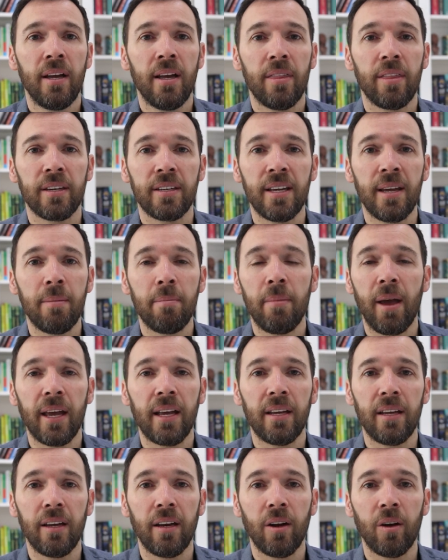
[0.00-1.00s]
The team
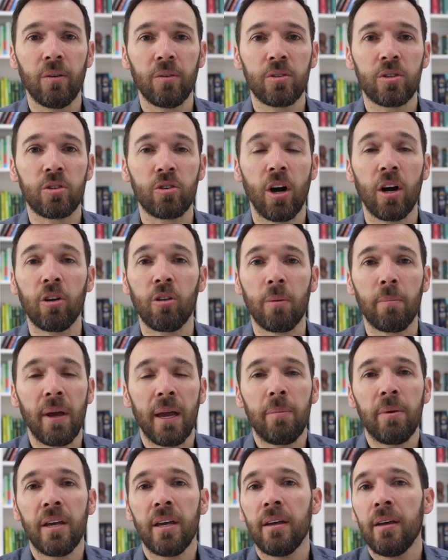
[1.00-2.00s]
may, struggle, or
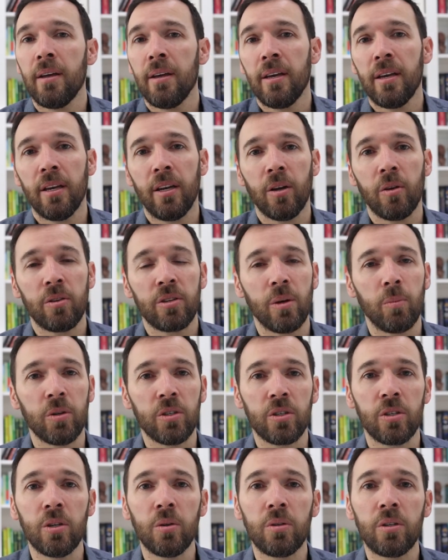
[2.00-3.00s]
maybe,
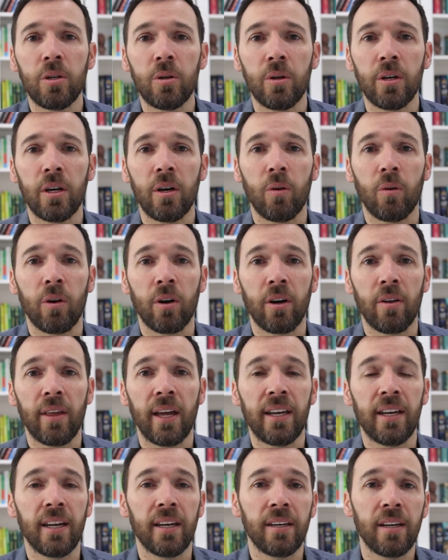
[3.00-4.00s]
someone's new to it, or they
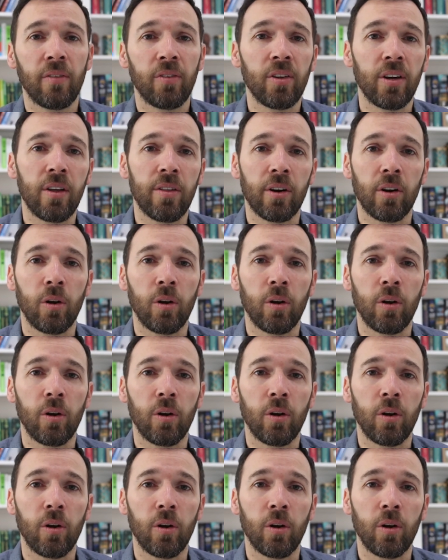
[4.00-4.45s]
did it differently at their